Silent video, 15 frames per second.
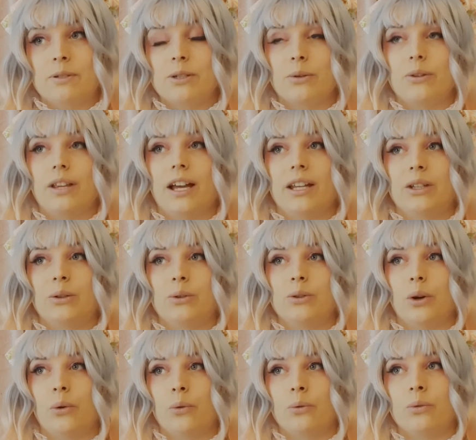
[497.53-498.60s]
so that you
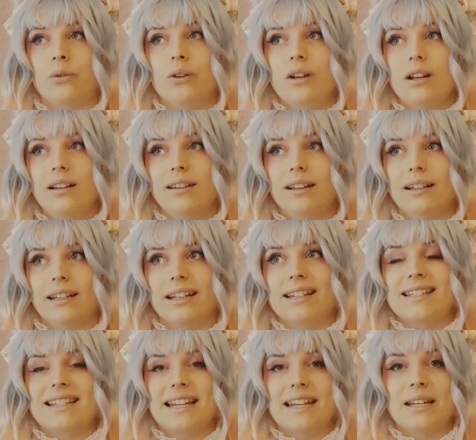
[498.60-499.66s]
don't like
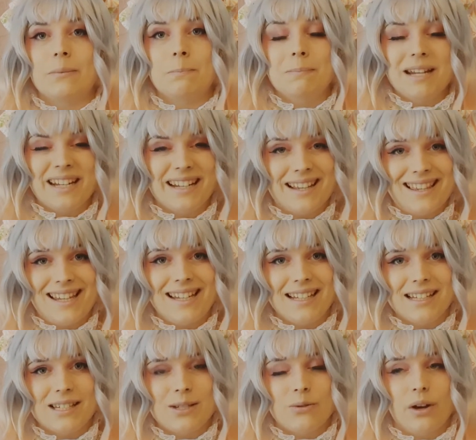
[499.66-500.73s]
say mean
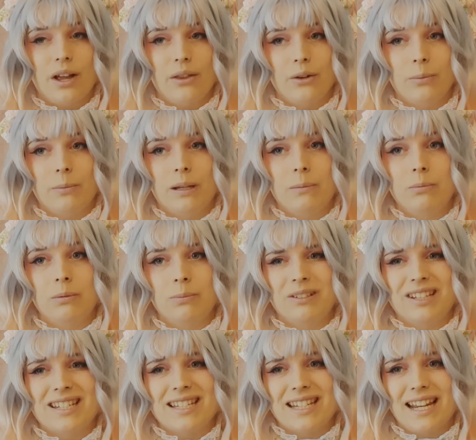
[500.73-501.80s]
things to other people
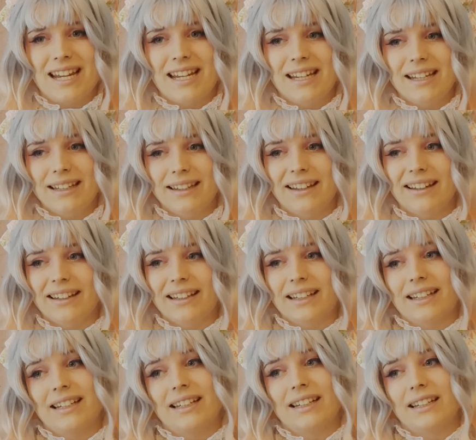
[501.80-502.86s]
but say like